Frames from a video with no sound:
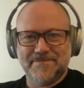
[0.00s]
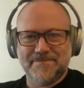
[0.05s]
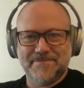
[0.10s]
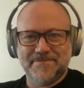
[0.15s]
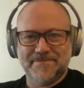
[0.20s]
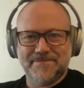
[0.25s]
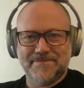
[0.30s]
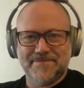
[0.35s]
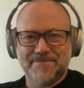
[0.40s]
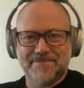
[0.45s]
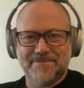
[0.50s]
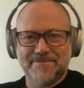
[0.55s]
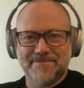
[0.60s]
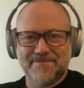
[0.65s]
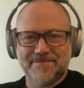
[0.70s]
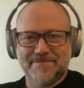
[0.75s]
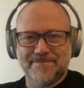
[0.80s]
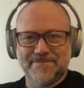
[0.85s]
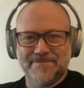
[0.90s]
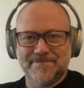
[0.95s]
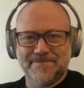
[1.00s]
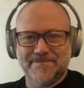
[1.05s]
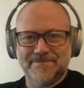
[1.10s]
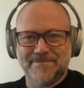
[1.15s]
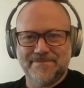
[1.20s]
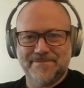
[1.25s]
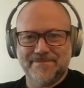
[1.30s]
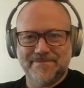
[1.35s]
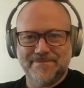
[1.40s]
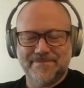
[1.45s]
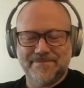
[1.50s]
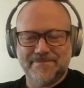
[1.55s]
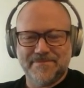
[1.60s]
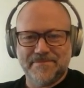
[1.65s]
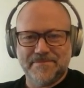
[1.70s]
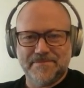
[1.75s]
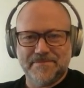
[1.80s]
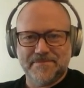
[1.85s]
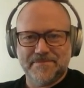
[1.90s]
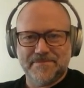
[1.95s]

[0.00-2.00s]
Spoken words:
[no speech]